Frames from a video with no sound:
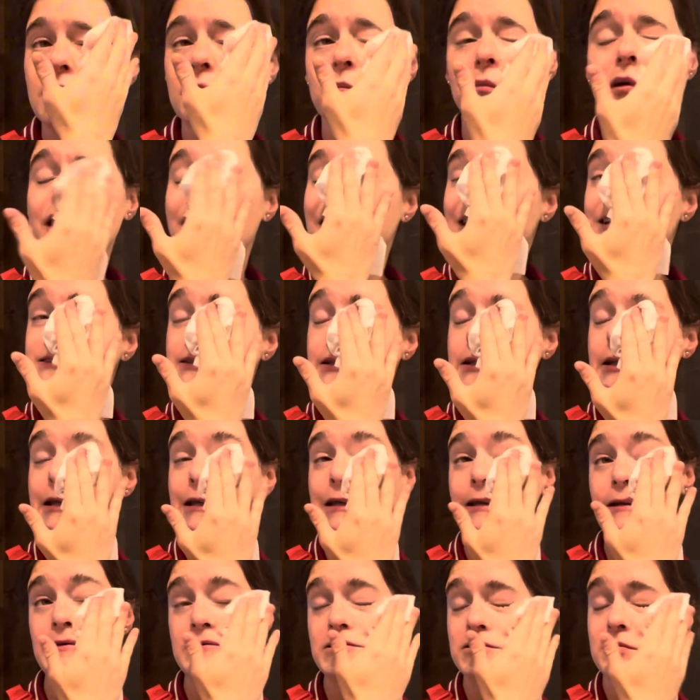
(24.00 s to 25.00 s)
But I also need to
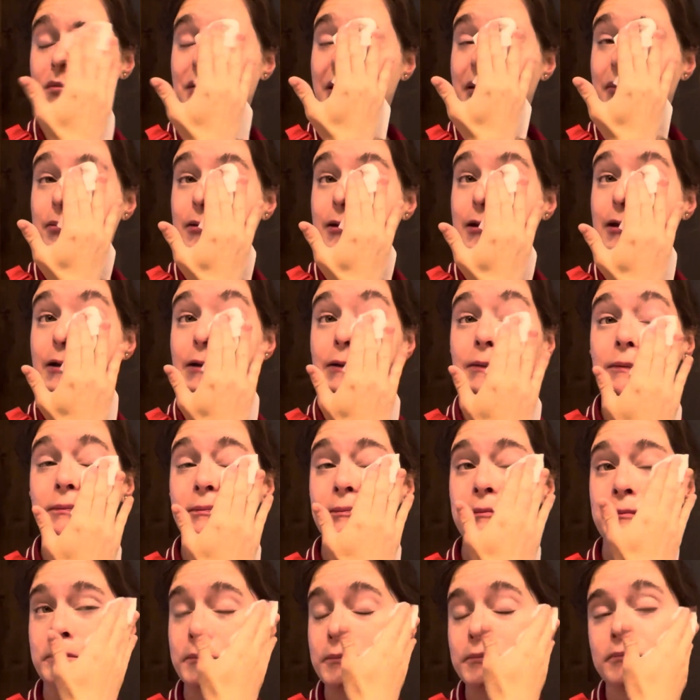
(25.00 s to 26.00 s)
use them up too.
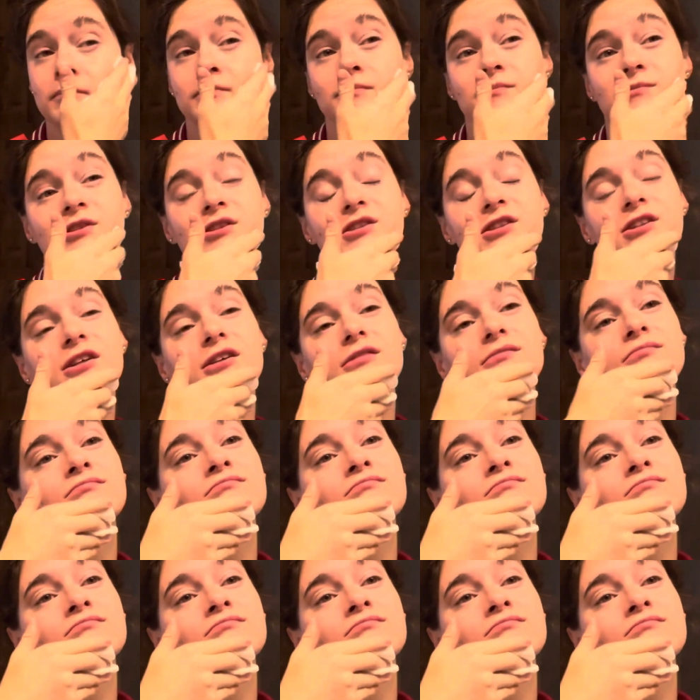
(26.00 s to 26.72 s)
So.